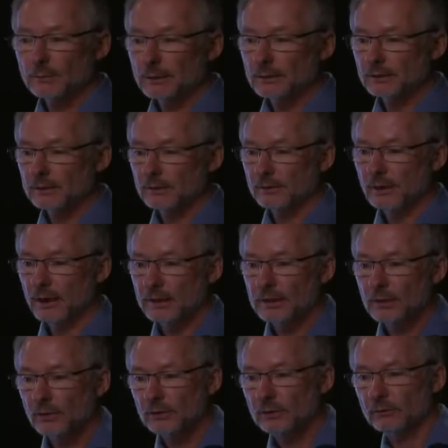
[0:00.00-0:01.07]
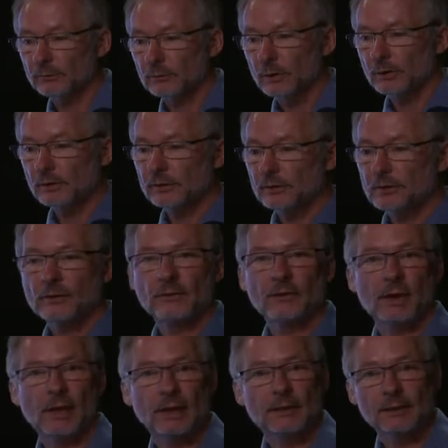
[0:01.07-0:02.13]
elements: the high cost of products,
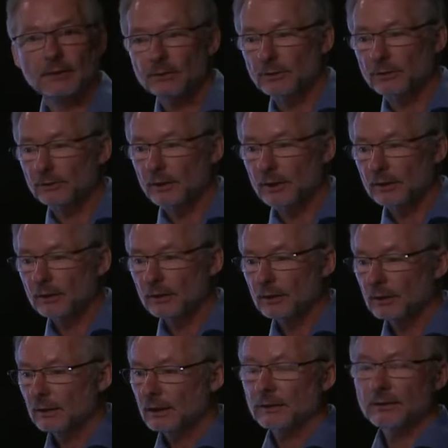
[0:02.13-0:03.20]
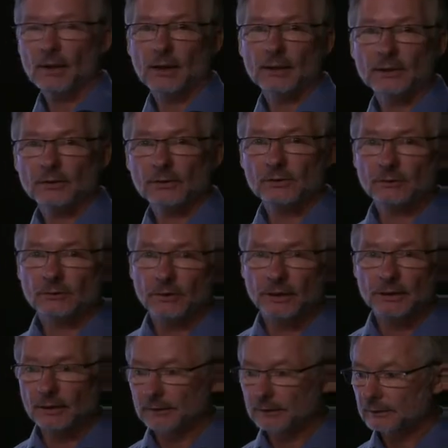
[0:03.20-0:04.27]
the high interest rate, and the high cost of
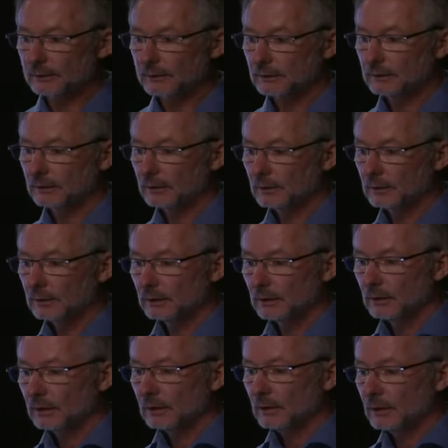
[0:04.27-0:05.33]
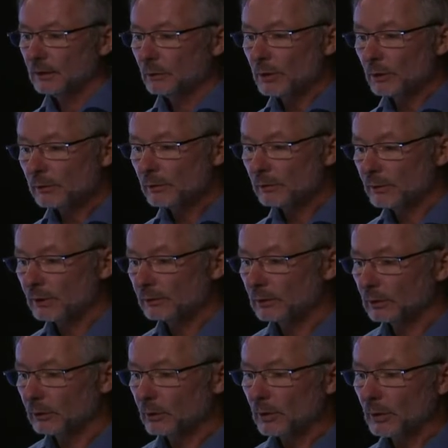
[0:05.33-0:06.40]
finance. We also
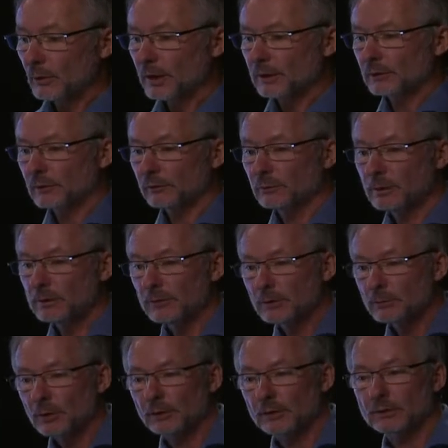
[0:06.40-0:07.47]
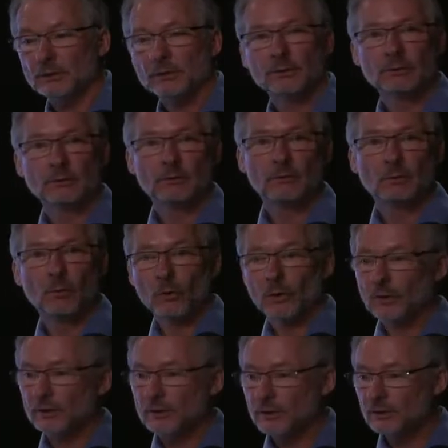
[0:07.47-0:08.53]
found low awareness of PV products,
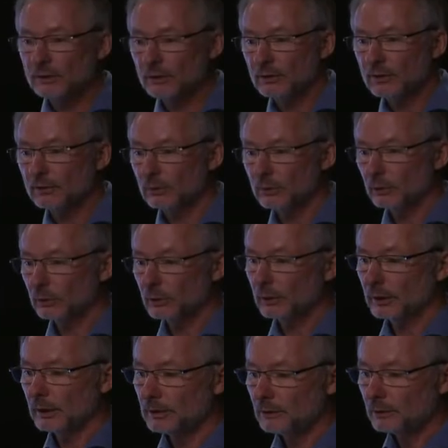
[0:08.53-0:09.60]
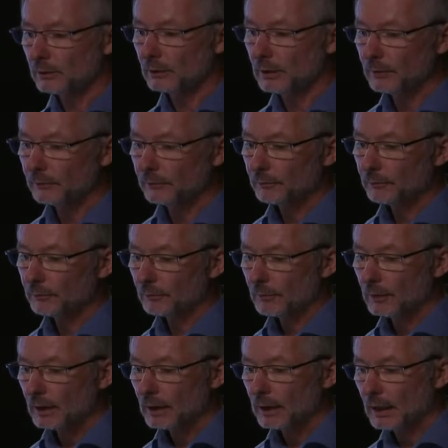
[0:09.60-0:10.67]
poor conditions for local industry,
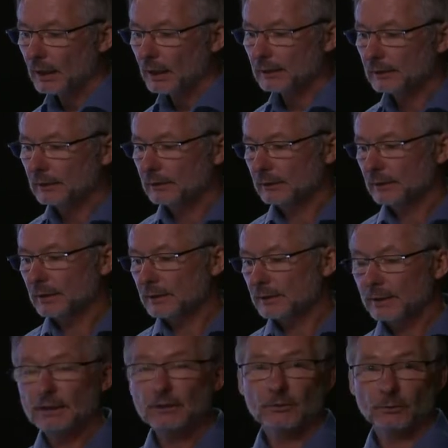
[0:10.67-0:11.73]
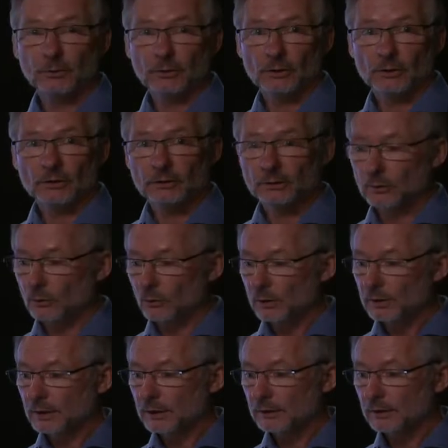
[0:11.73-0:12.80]
and that sales were not
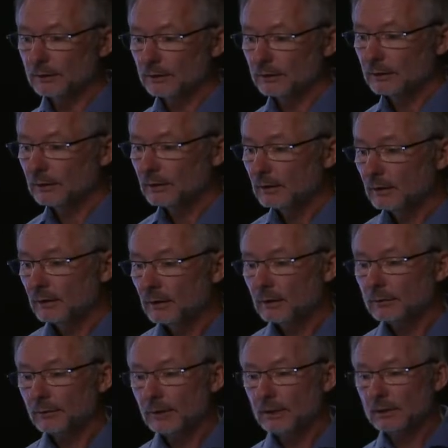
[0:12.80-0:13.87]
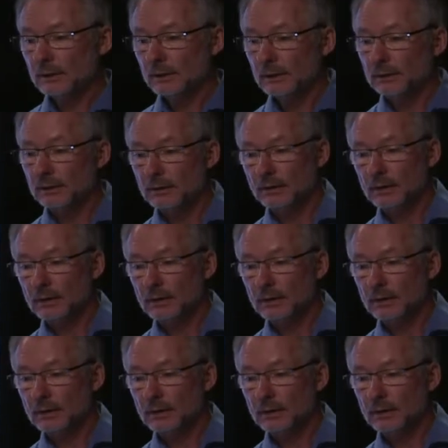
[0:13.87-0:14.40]
coordinated. And finally,